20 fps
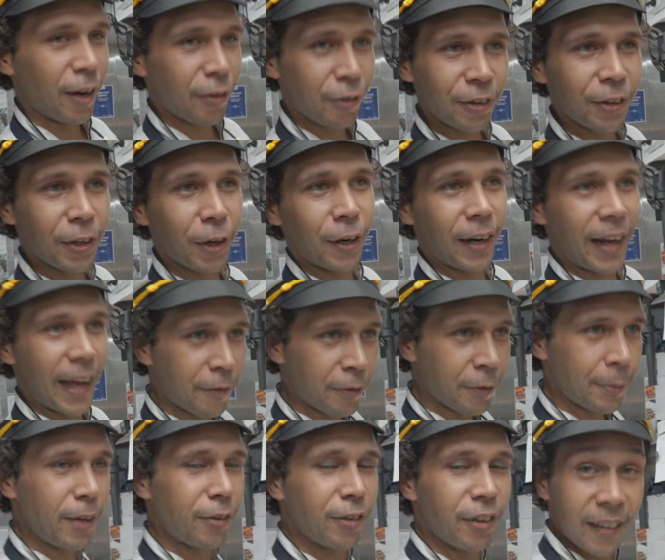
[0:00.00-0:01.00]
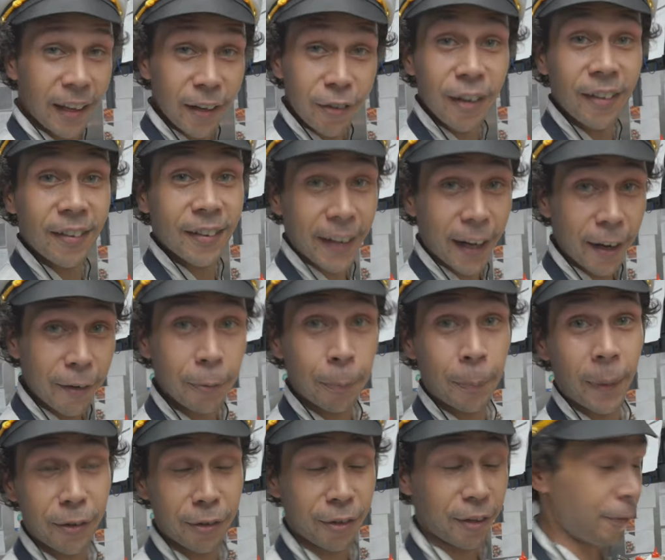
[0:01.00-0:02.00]
Ash has got it out for me. She thinks she's tough,
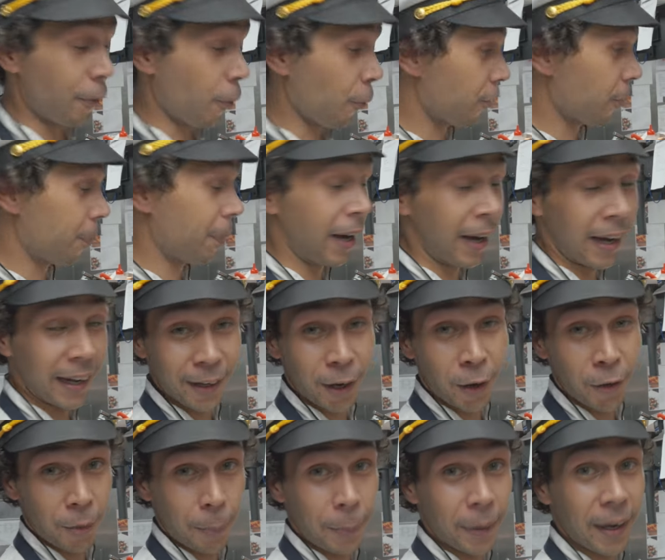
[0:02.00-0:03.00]
but she falls apart on the